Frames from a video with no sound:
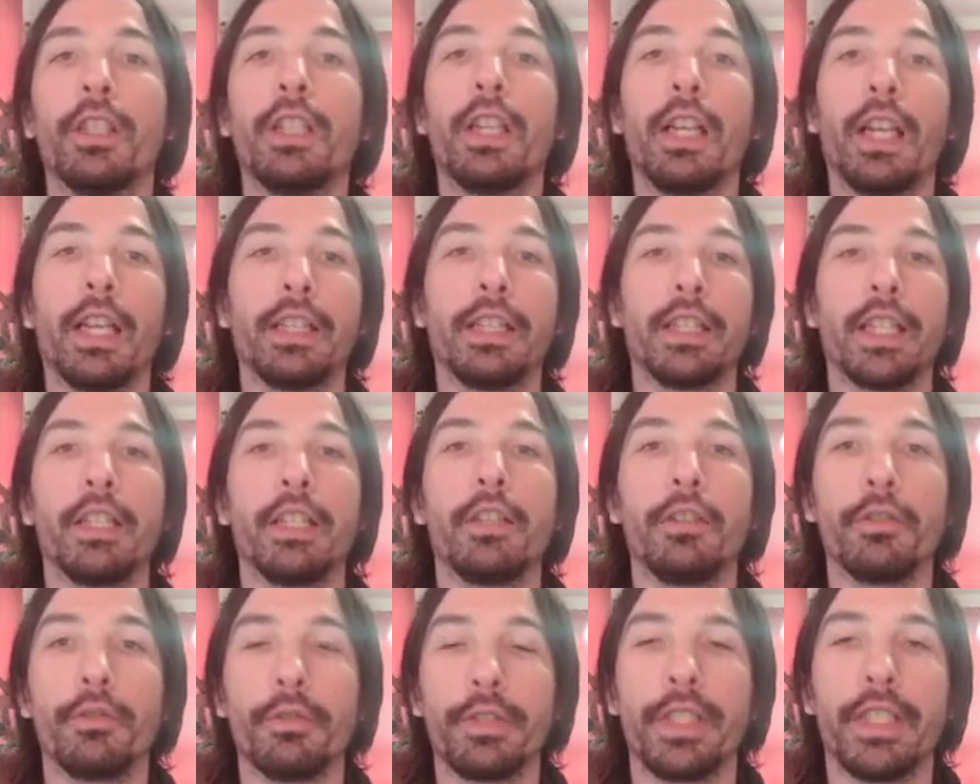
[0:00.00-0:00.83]
and then
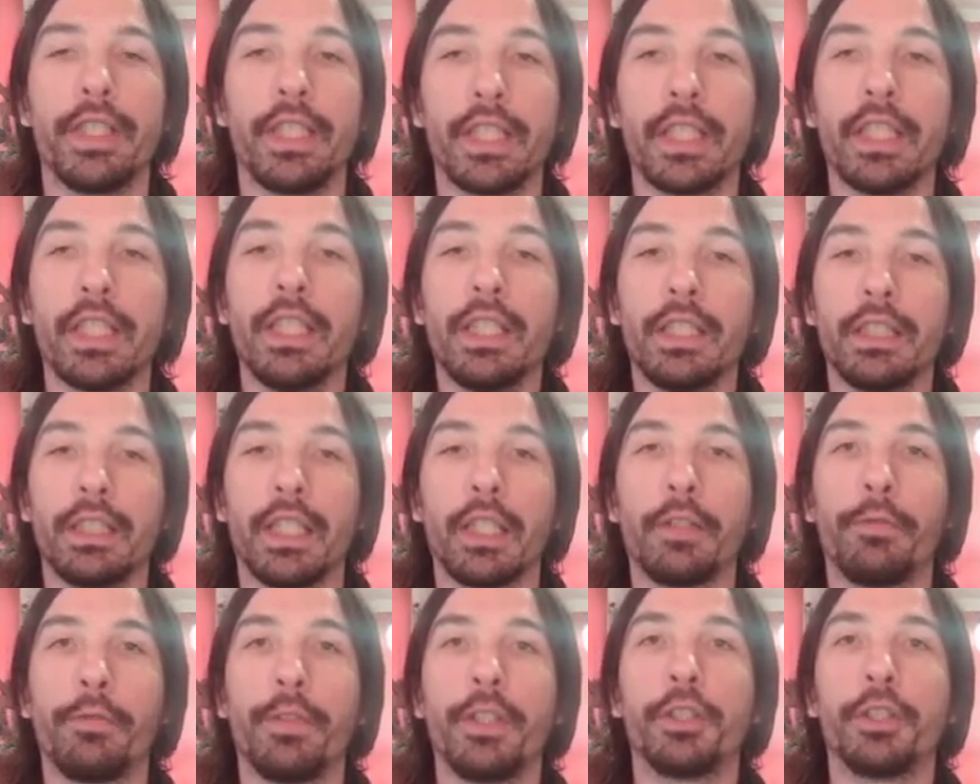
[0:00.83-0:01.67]
using
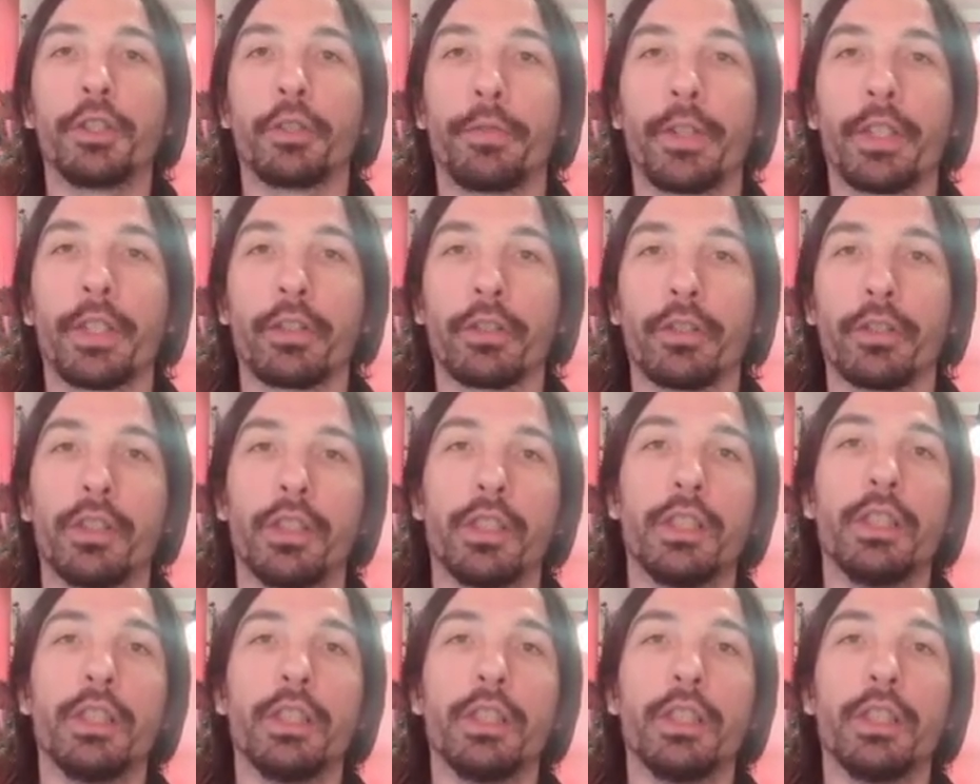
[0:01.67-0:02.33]
that feature vector